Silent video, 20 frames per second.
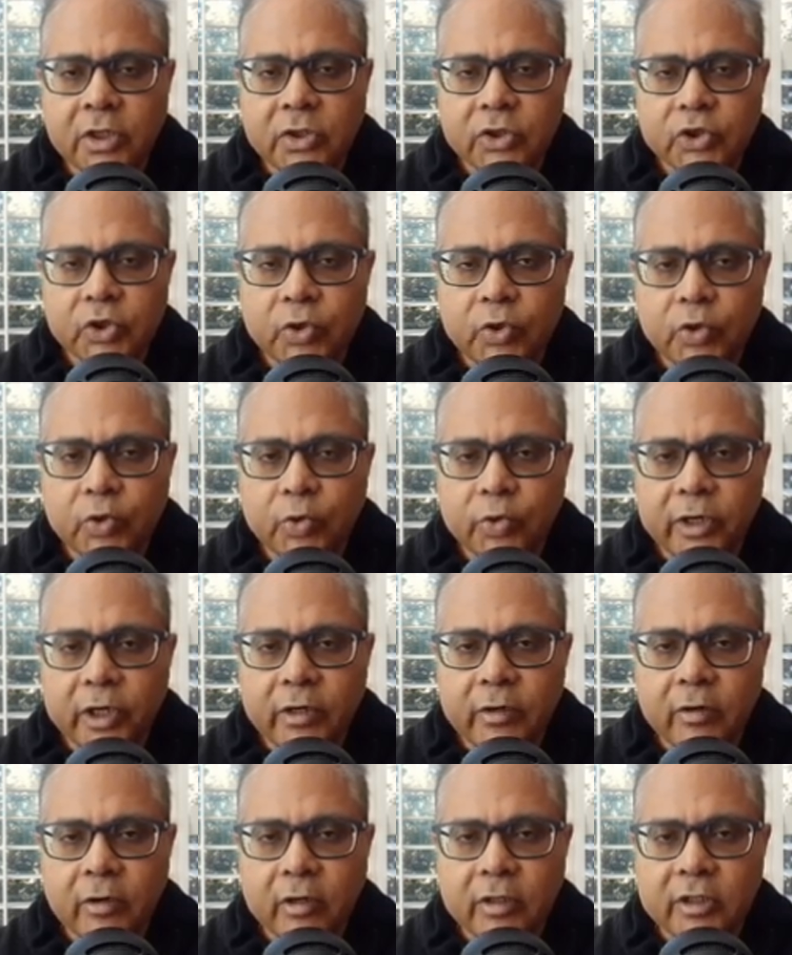So do
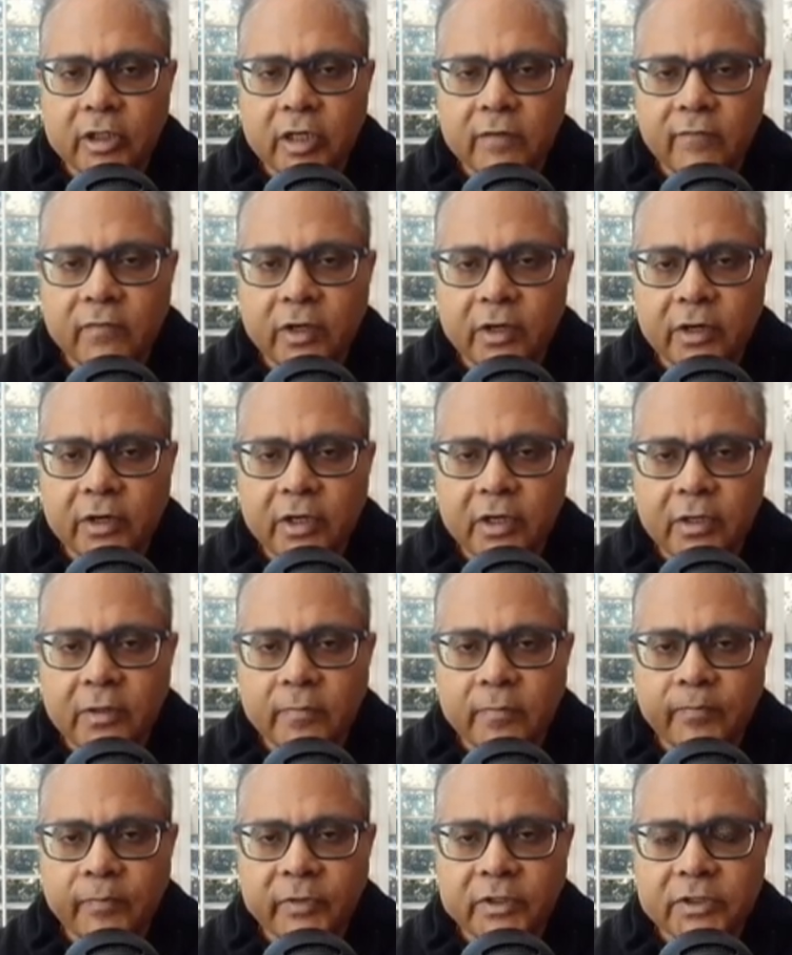recall that we are
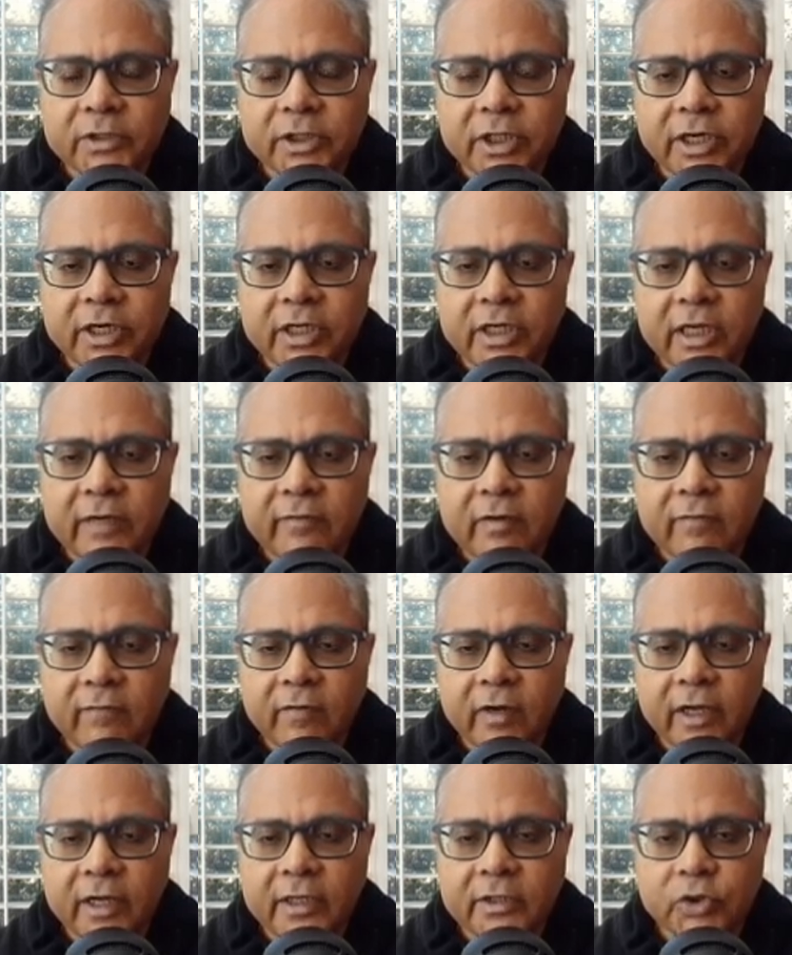in steady level
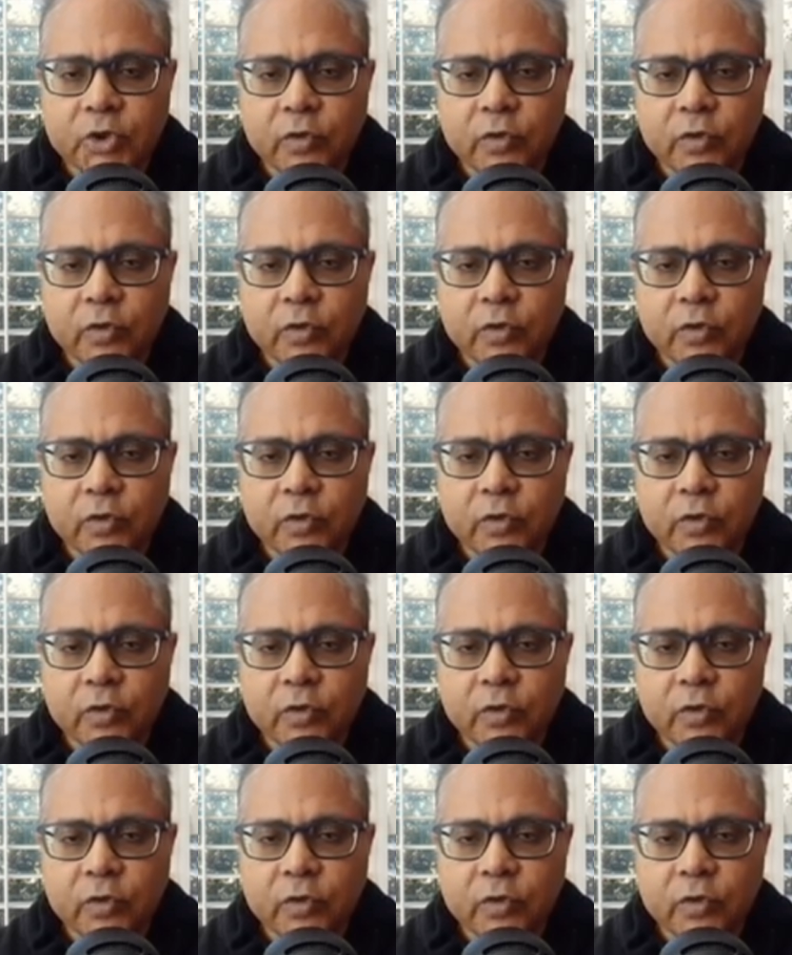flight.